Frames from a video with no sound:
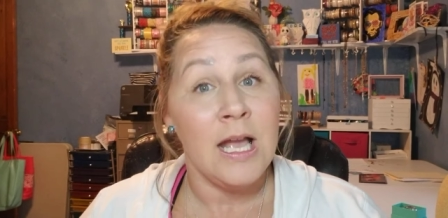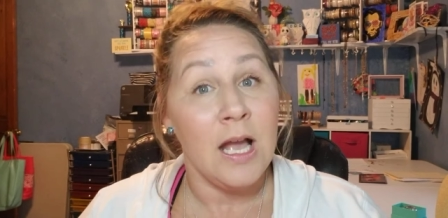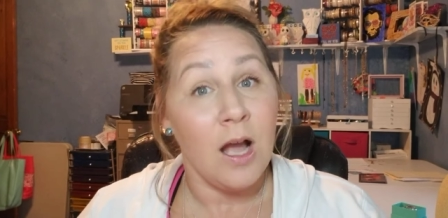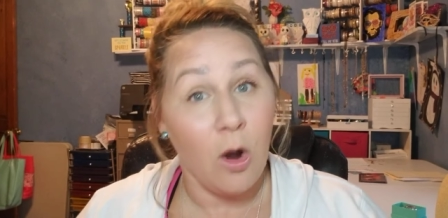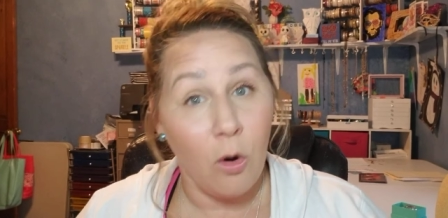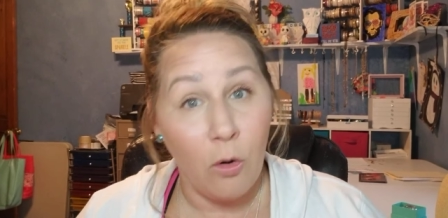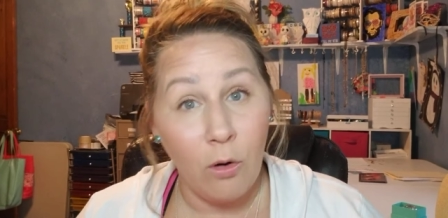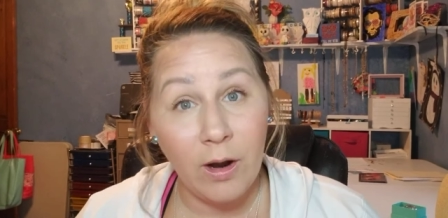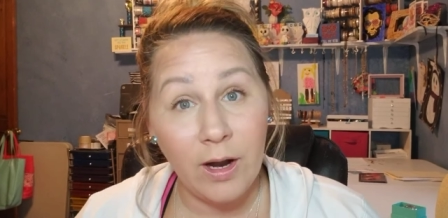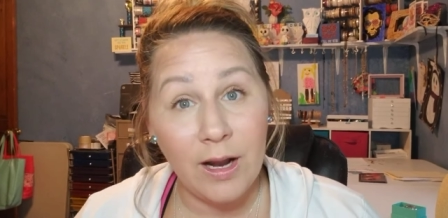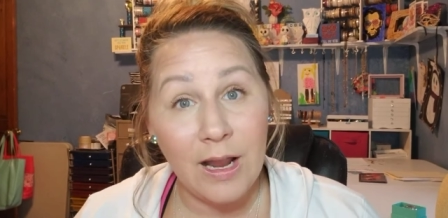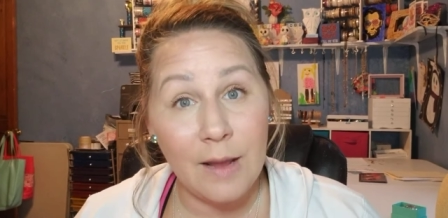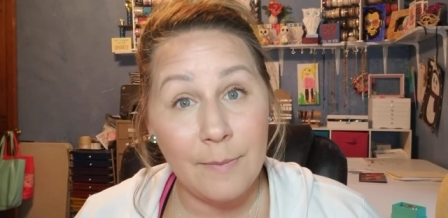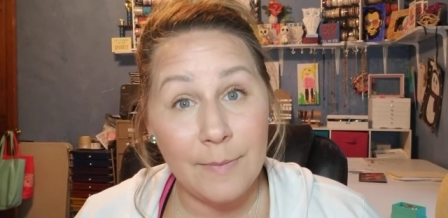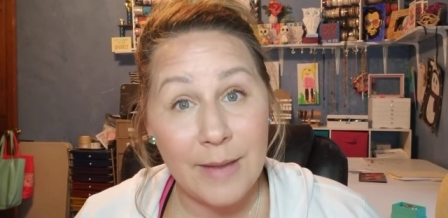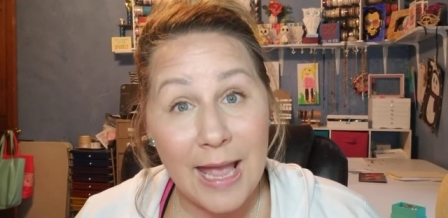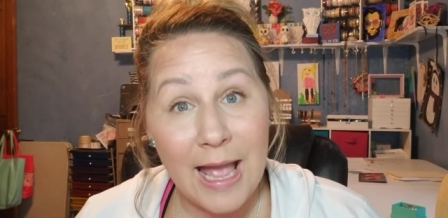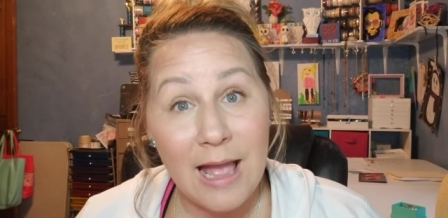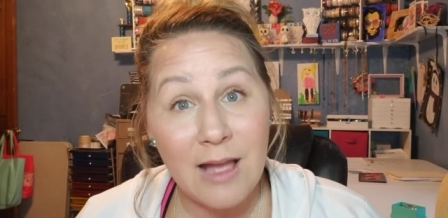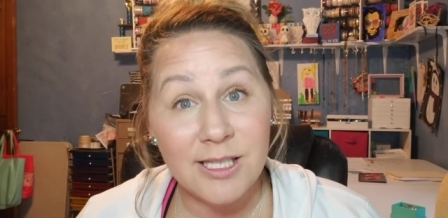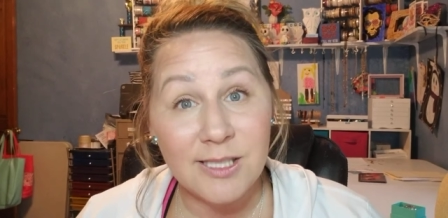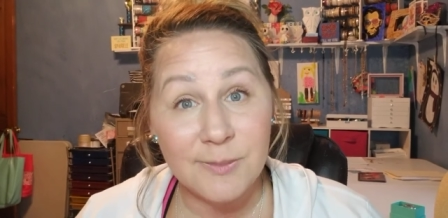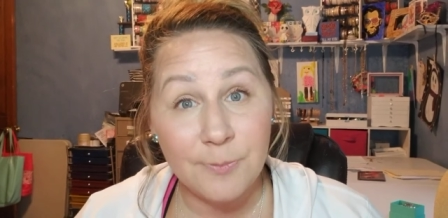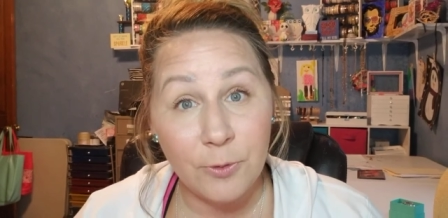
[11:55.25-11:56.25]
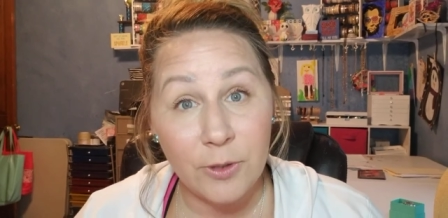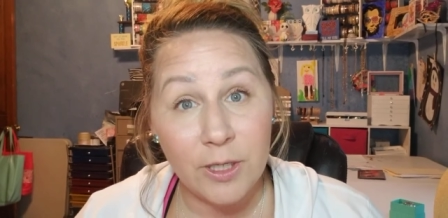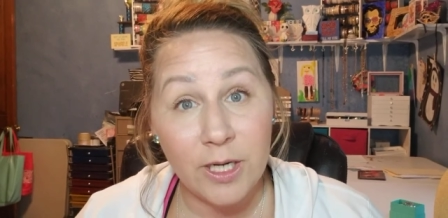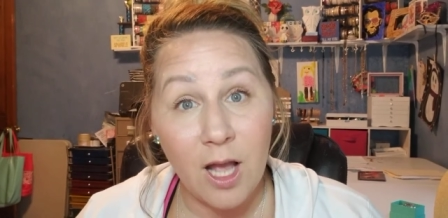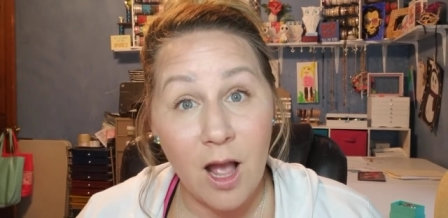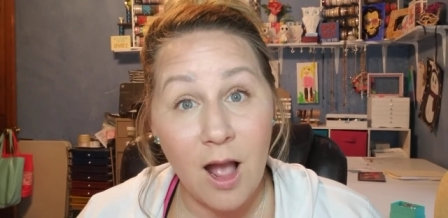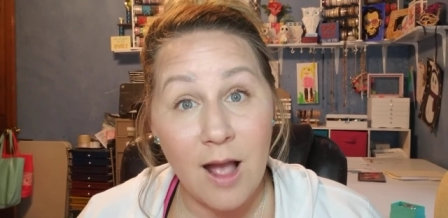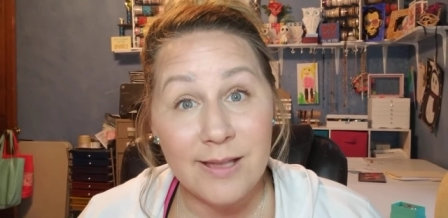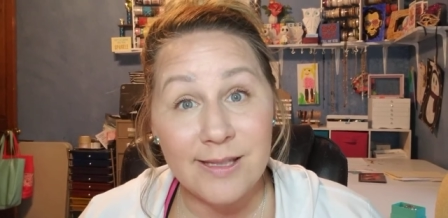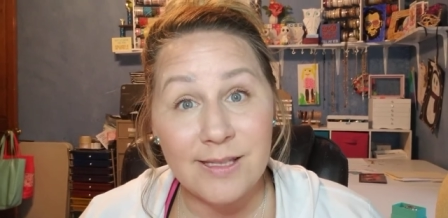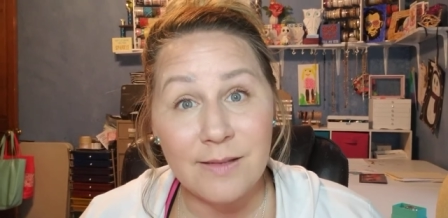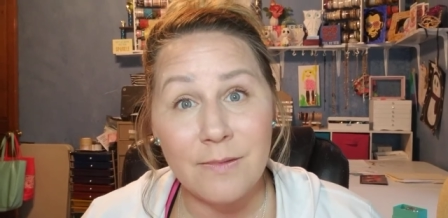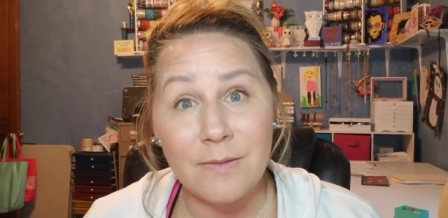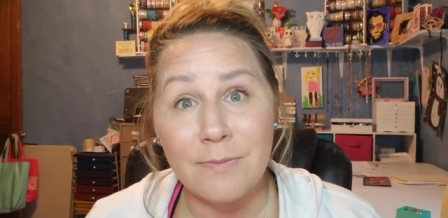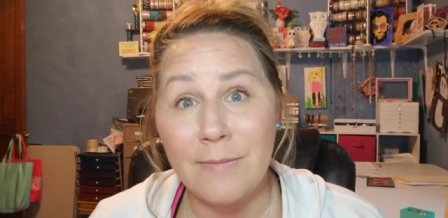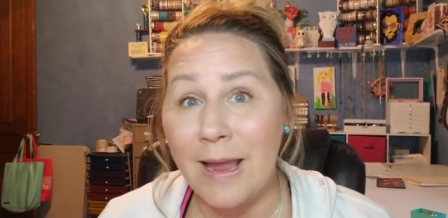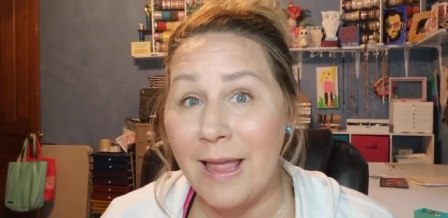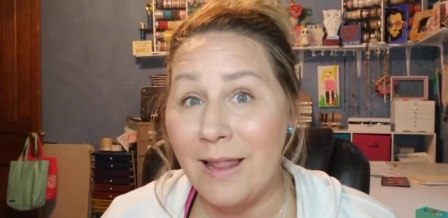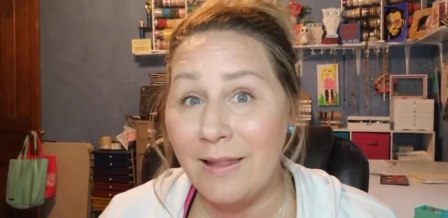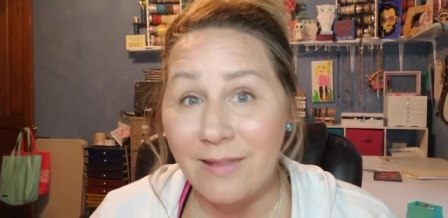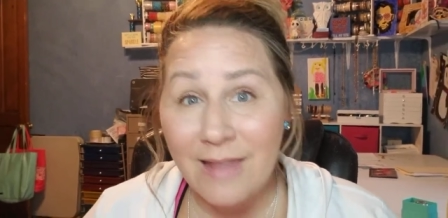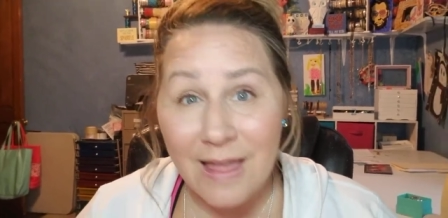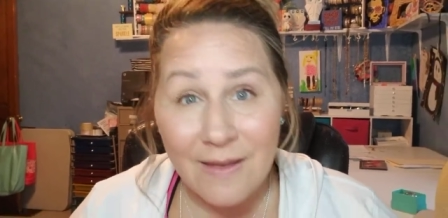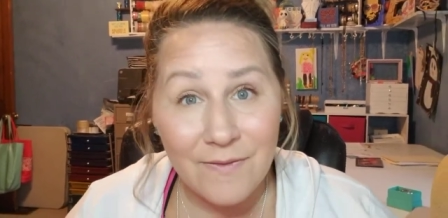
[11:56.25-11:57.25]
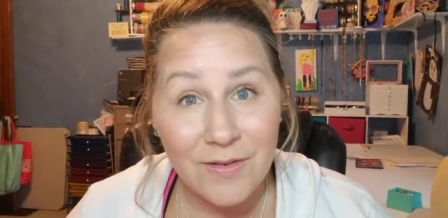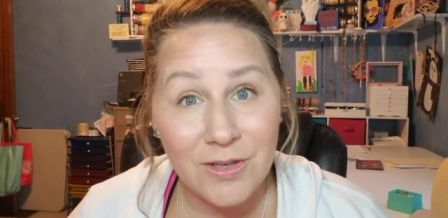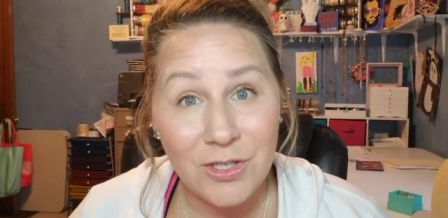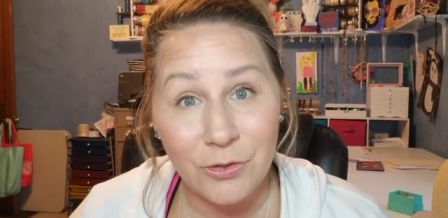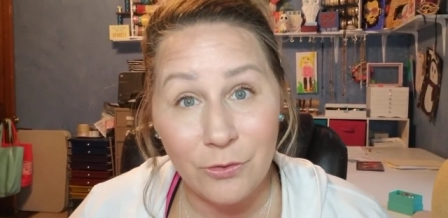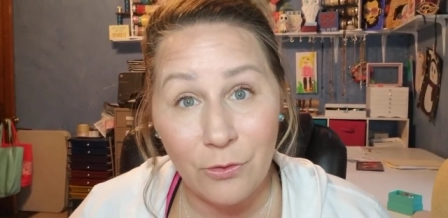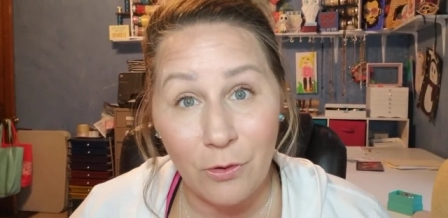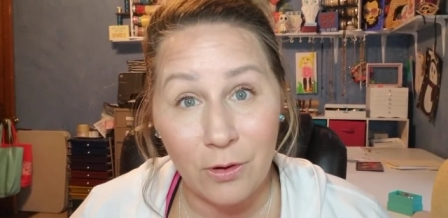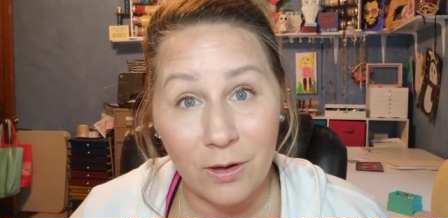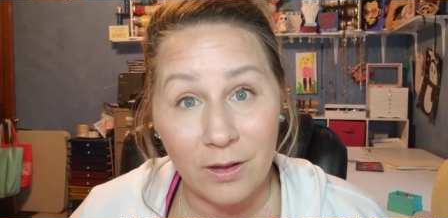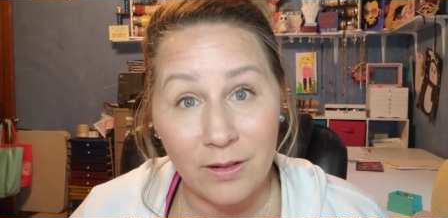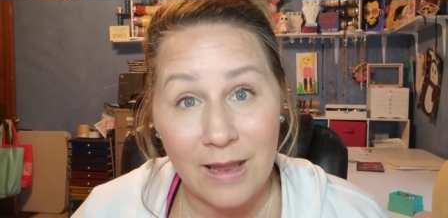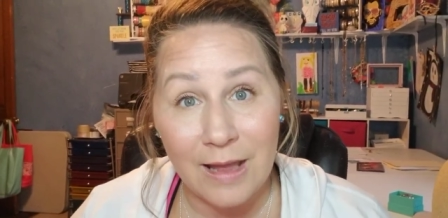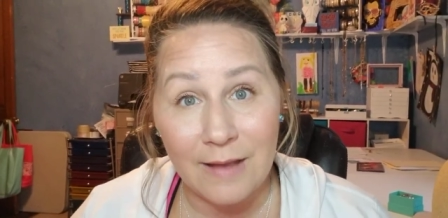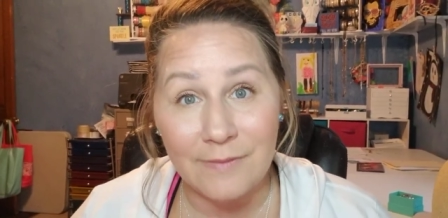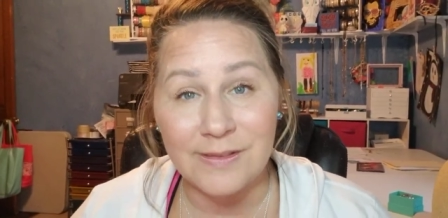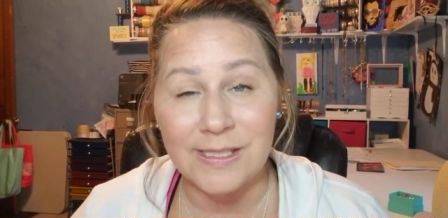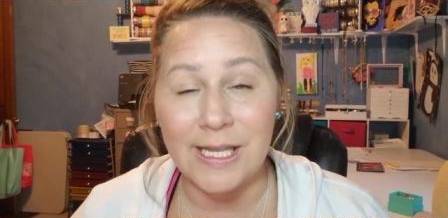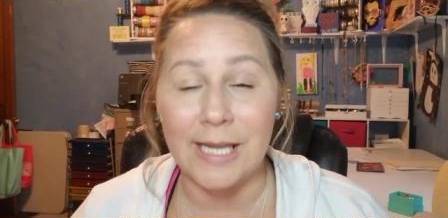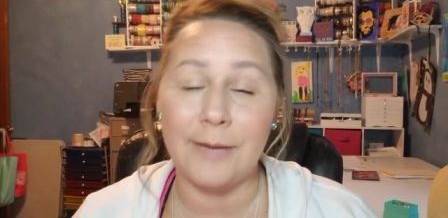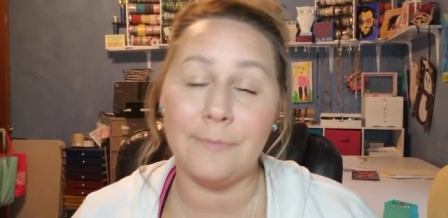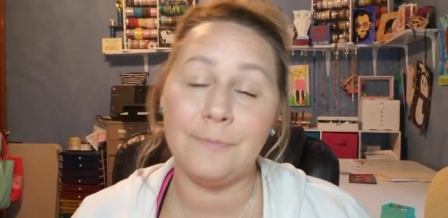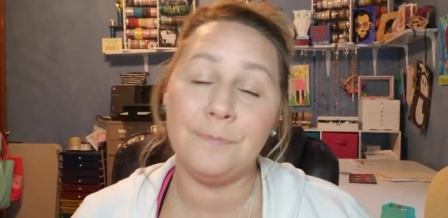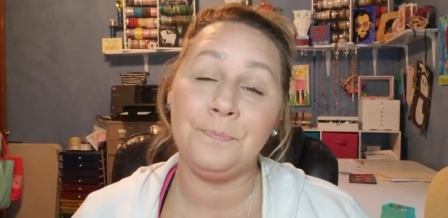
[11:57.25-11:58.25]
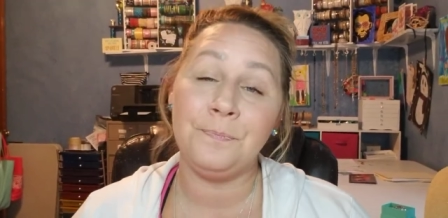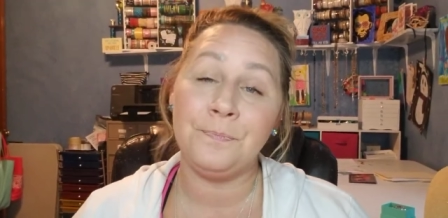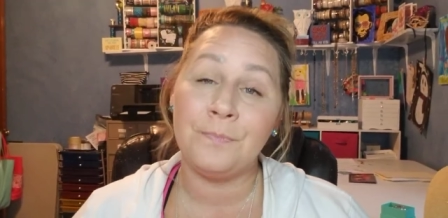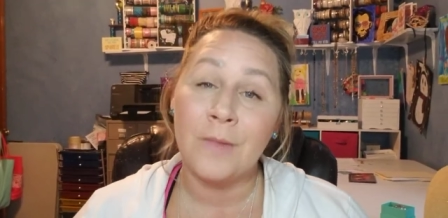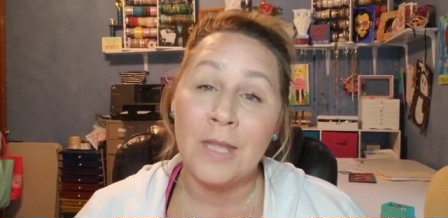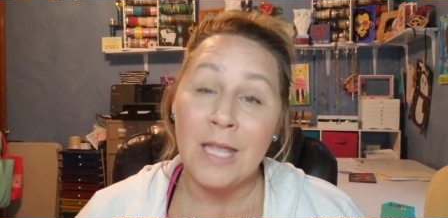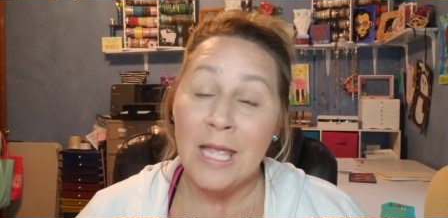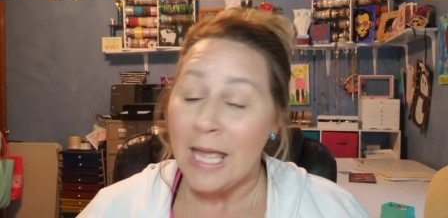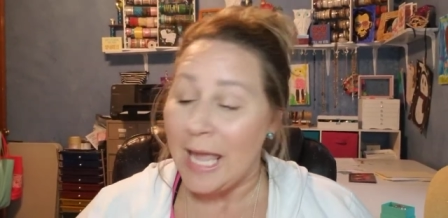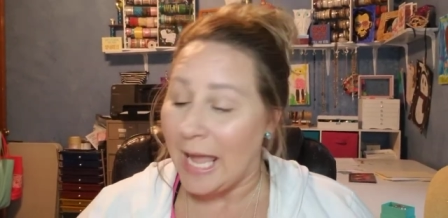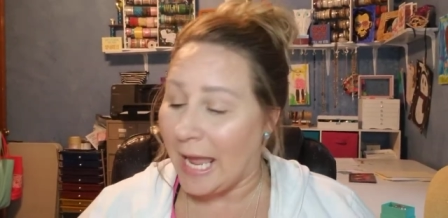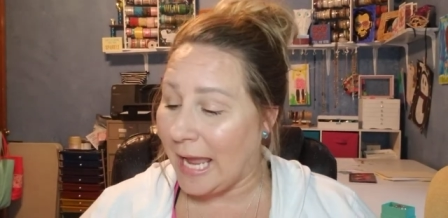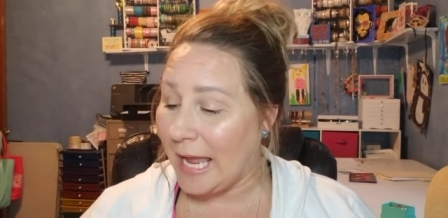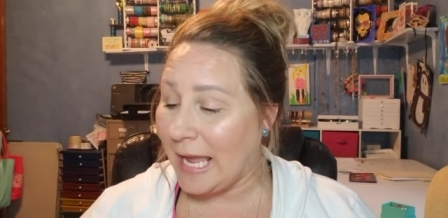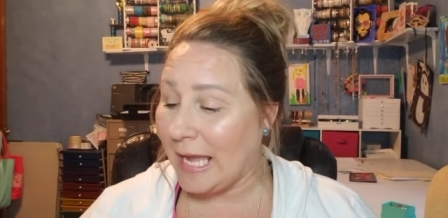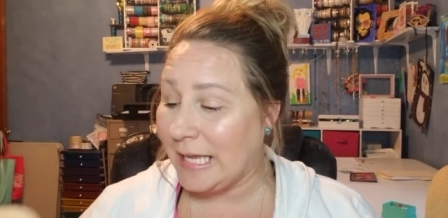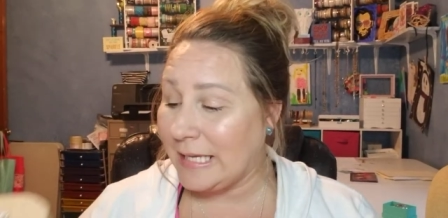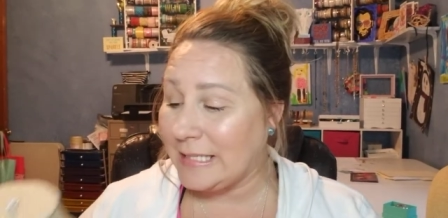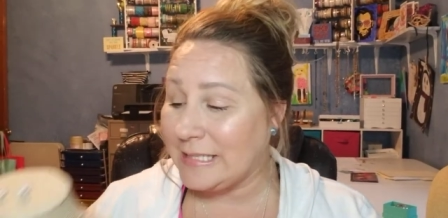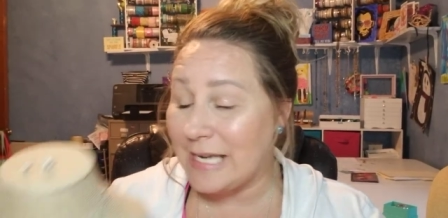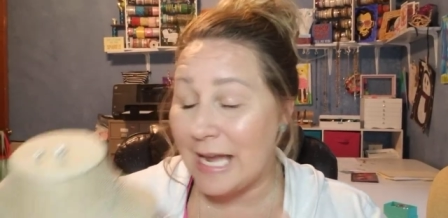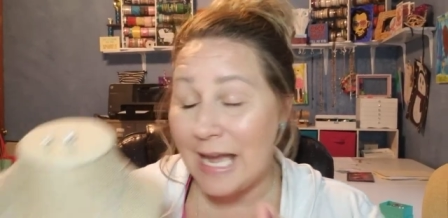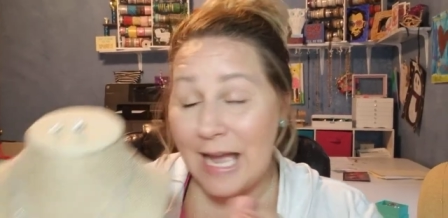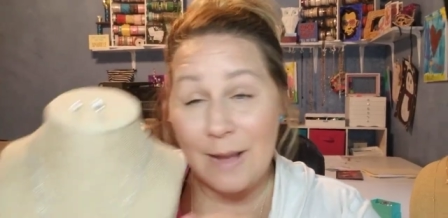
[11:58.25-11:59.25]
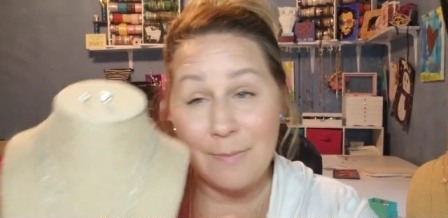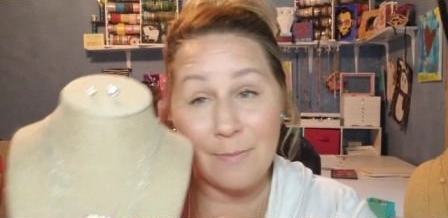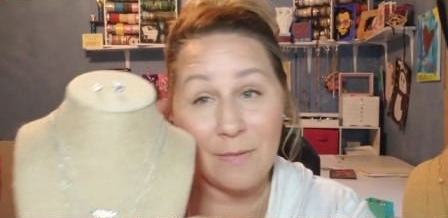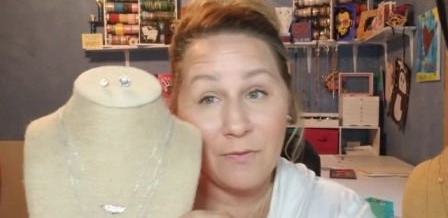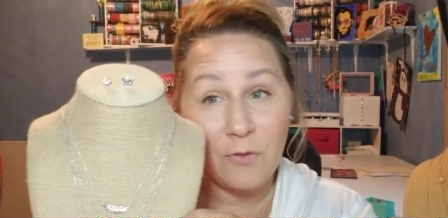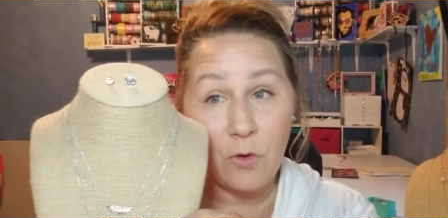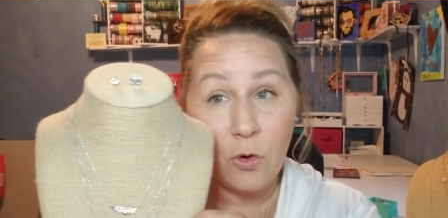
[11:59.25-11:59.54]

Origami Owl is pretty awesome that my eleven-year-old loves it. And um, of